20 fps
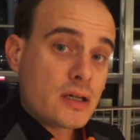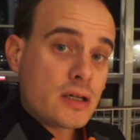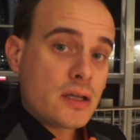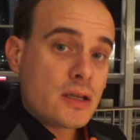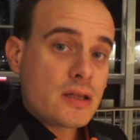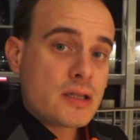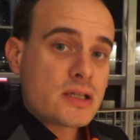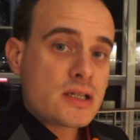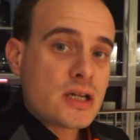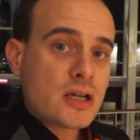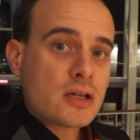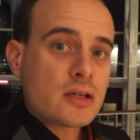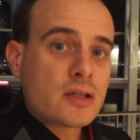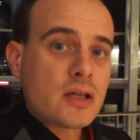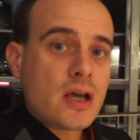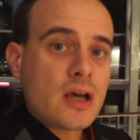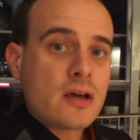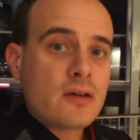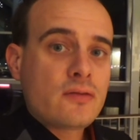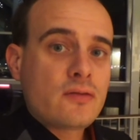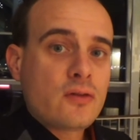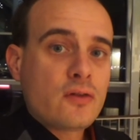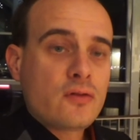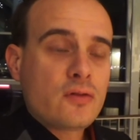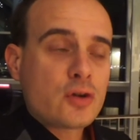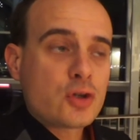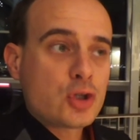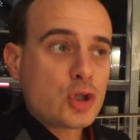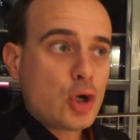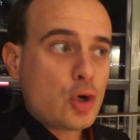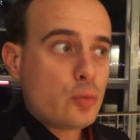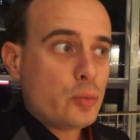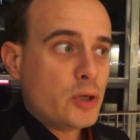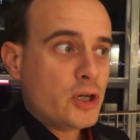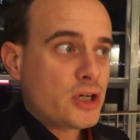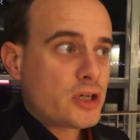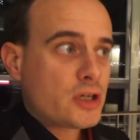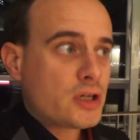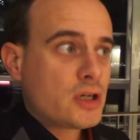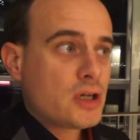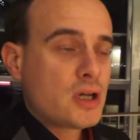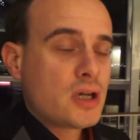in the second half of October.